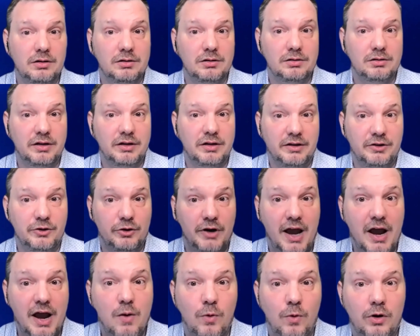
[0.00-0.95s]
in your
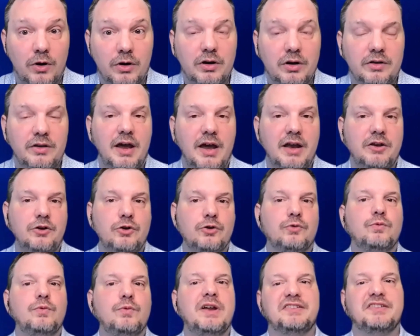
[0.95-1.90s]
network, then your
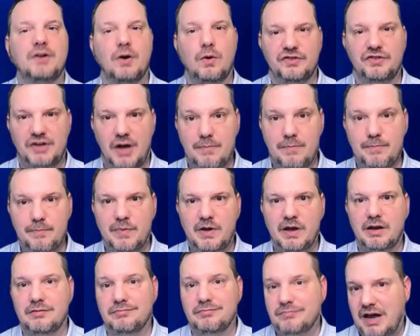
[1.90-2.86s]
risk goes up,
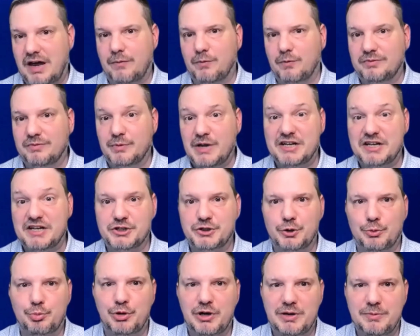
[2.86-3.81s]
and I would imagine
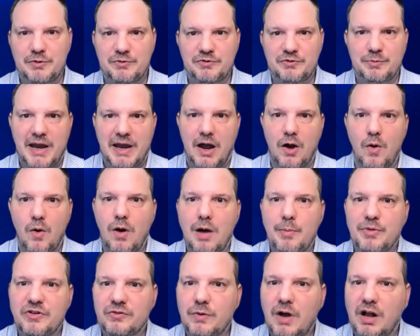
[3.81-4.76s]
your premiums may go
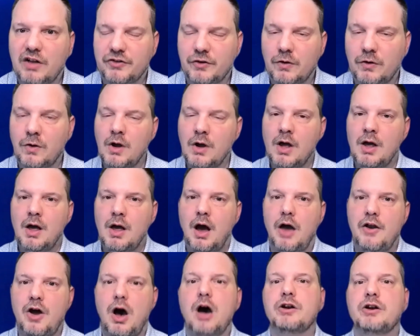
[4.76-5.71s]
up as well. So
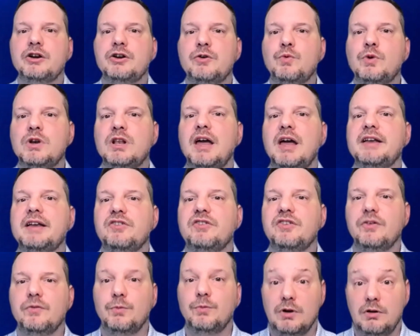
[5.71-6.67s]
an auditor
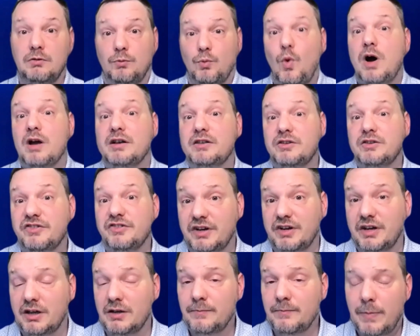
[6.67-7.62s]
will want to
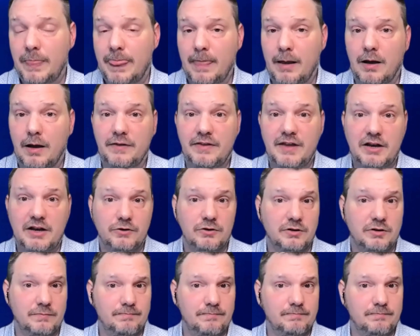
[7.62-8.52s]
see that you're